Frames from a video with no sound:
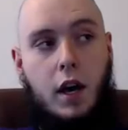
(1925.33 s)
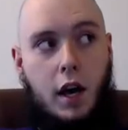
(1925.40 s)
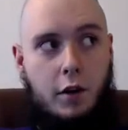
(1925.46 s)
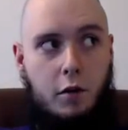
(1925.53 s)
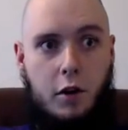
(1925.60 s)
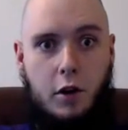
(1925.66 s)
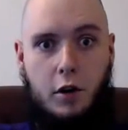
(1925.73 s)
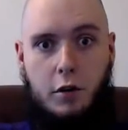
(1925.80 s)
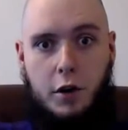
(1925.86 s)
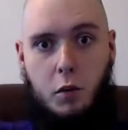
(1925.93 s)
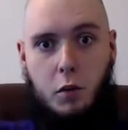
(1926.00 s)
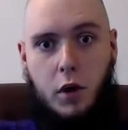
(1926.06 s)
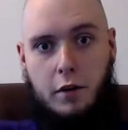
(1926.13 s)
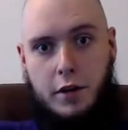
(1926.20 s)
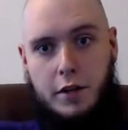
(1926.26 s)
I don't know your
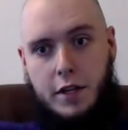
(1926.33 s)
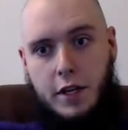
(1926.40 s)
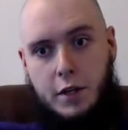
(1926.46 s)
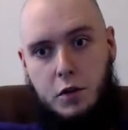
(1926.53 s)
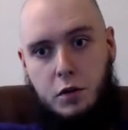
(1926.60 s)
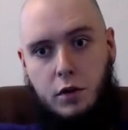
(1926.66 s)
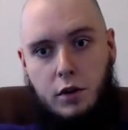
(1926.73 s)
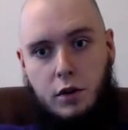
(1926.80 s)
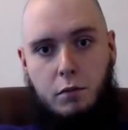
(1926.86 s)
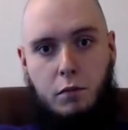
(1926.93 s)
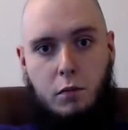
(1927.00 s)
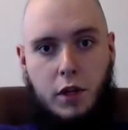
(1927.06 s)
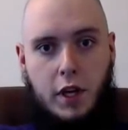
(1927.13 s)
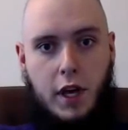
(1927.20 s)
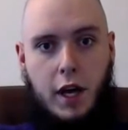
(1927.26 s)
watering schedule or
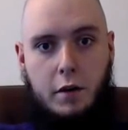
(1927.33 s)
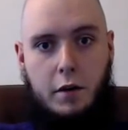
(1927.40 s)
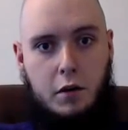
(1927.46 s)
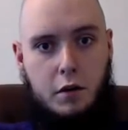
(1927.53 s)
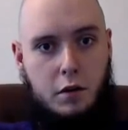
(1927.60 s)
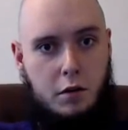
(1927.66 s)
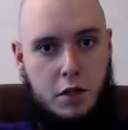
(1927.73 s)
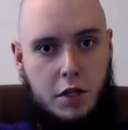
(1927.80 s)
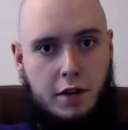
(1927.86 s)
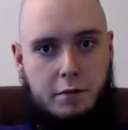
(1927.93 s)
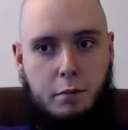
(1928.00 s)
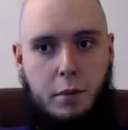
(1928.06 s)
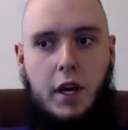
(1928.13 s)
really how you do your stuff,